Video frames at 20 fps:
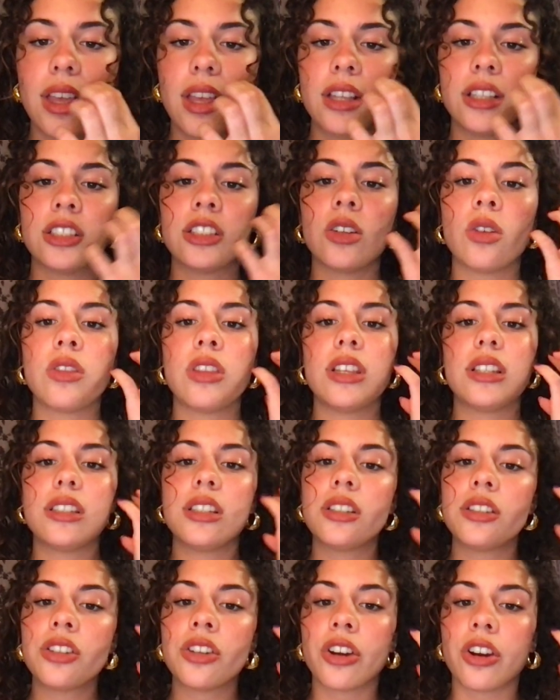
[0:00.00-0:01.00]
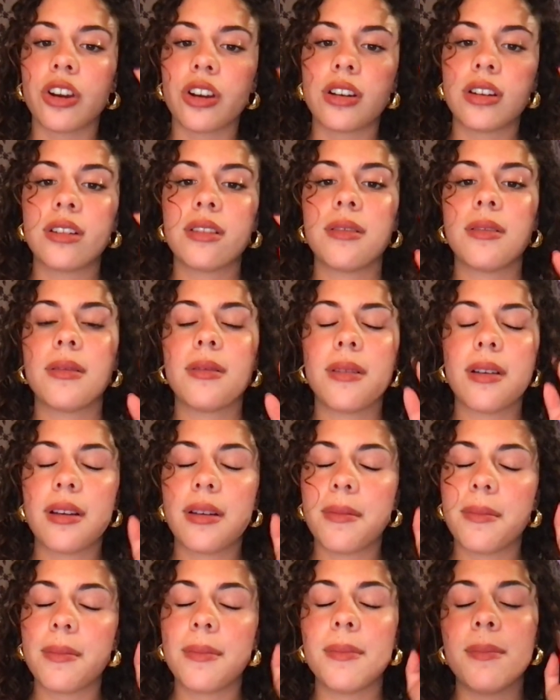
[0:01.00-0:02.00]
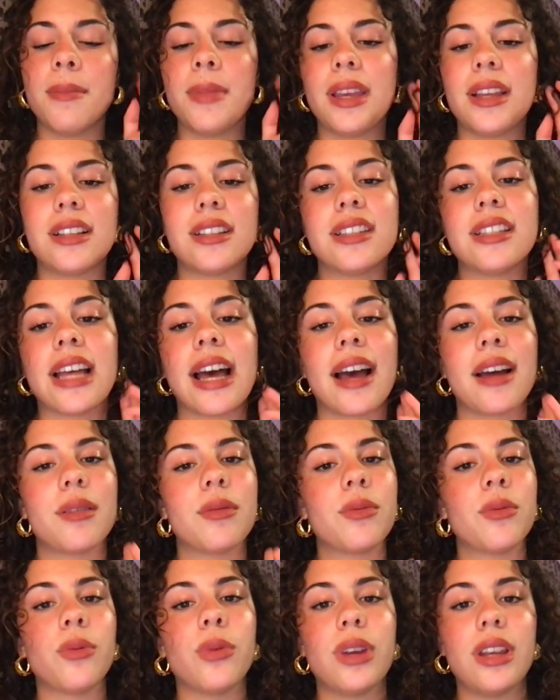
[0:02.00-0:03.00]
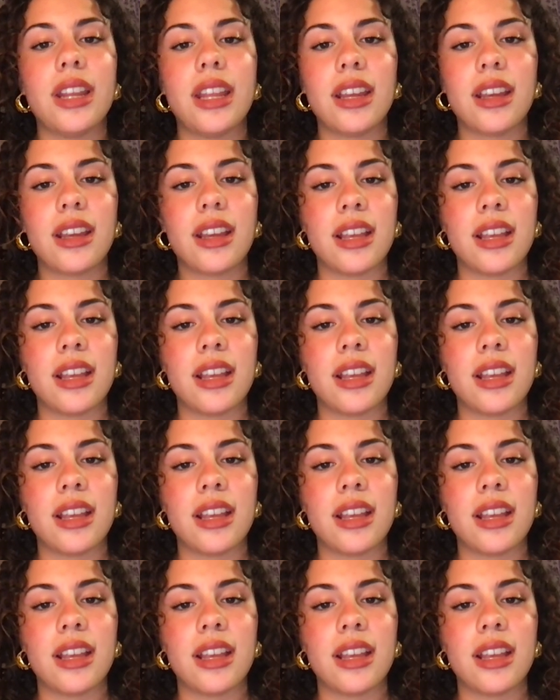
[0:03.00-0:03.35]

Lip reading: So this in turn means that reading